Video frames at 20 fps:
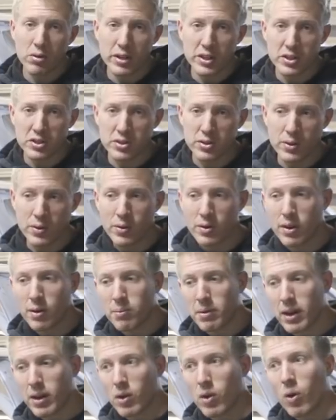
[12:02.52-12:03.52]
pretty soon
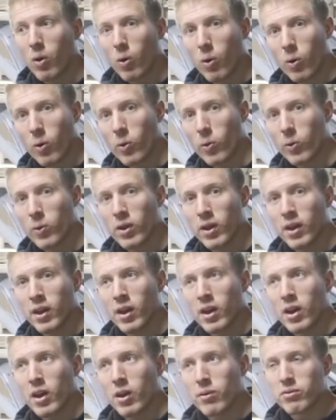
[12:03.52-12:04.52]
about all
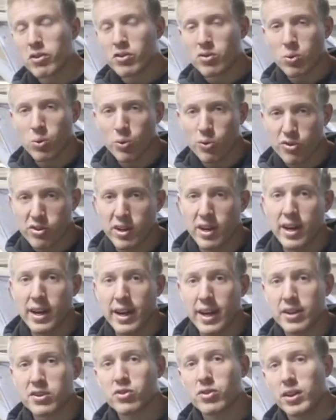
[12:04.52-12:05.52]
of the tools that I
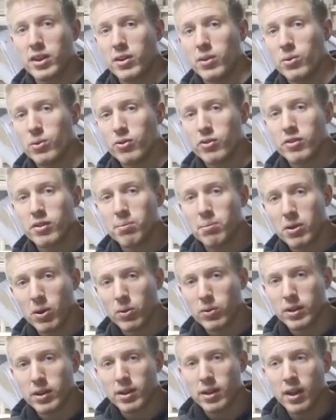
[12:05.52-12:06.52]
actually use to
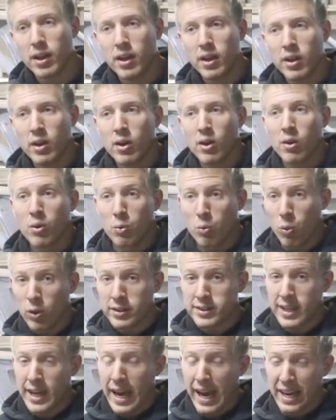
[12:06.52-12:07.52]
build it,
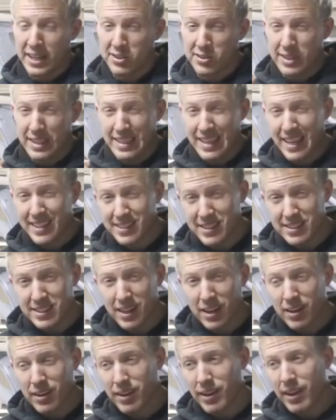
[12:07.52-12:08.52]
what's actually
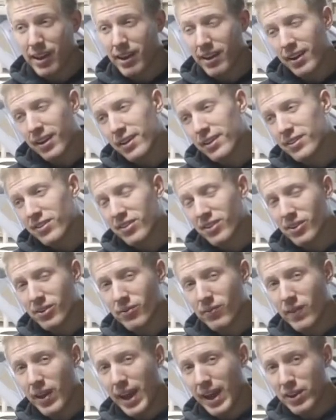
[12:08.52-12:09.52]
necessary, and
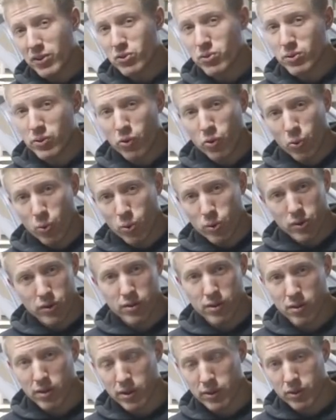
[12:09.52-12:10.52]
some extra
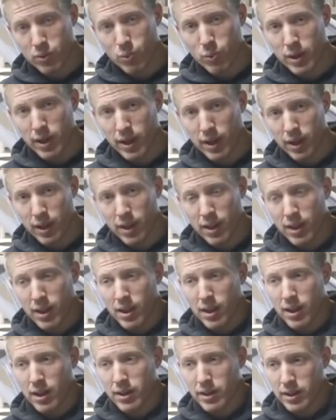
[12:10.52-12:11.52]
tools along the way
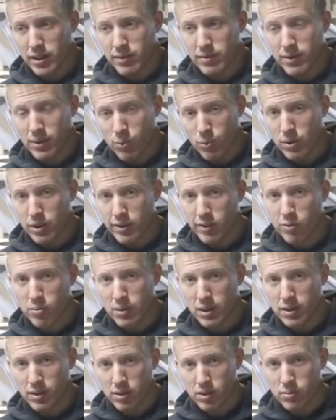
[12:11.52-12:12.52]
if you want to
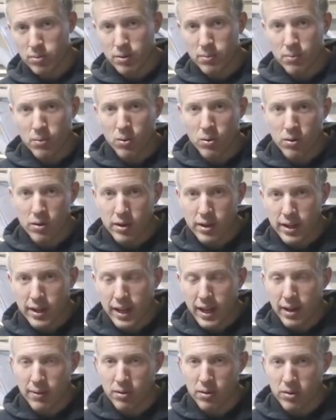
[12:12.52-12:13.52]
spend a little bit more
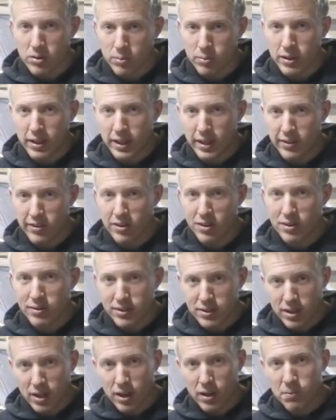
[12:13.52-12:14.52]
and have a little bit easier
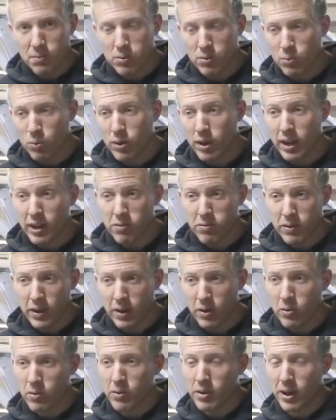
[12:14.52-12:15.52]
of a time from what I
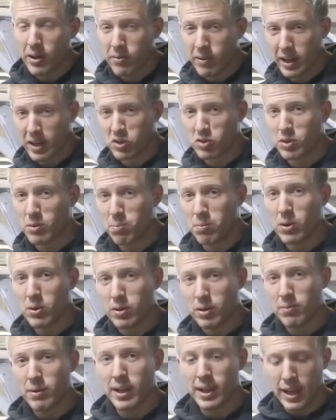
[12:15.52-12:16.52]
found of actually
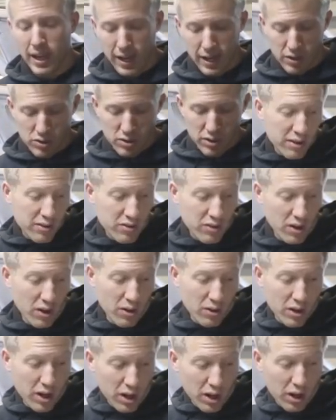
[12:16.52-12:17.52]
building my cage. And
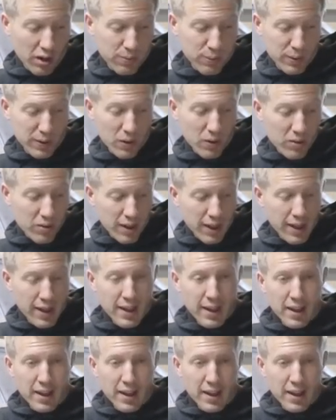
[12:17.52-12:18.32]
so cutoff wheels,